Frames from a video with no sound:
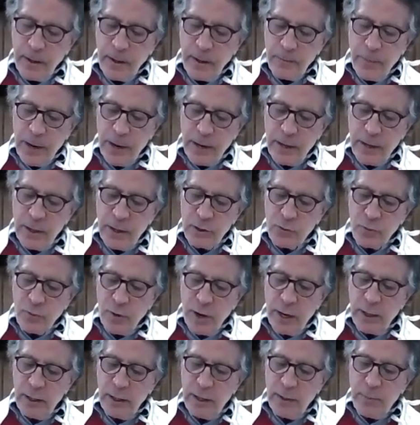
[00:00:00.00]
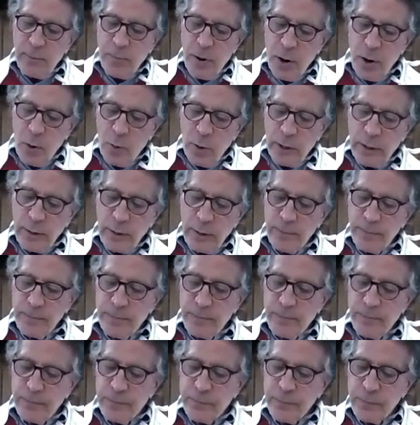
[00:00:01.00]
by an Israeli poet,
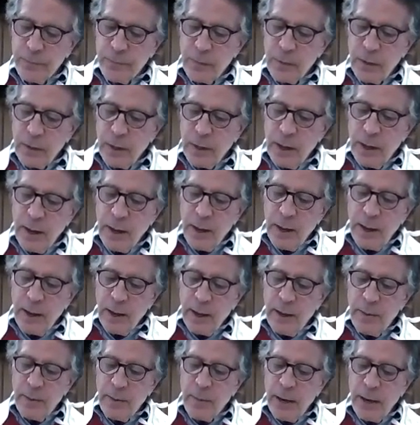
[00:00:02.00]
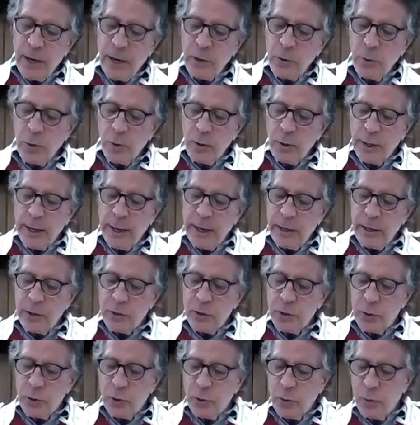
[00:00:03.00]
Emmanuel
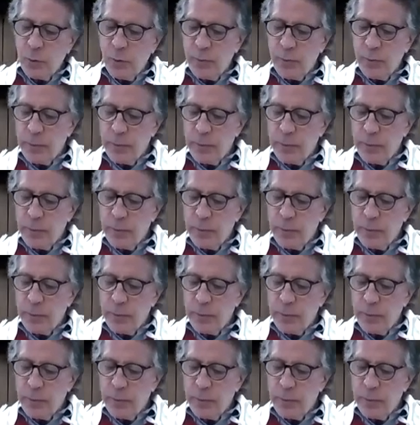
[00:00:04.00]
Adu.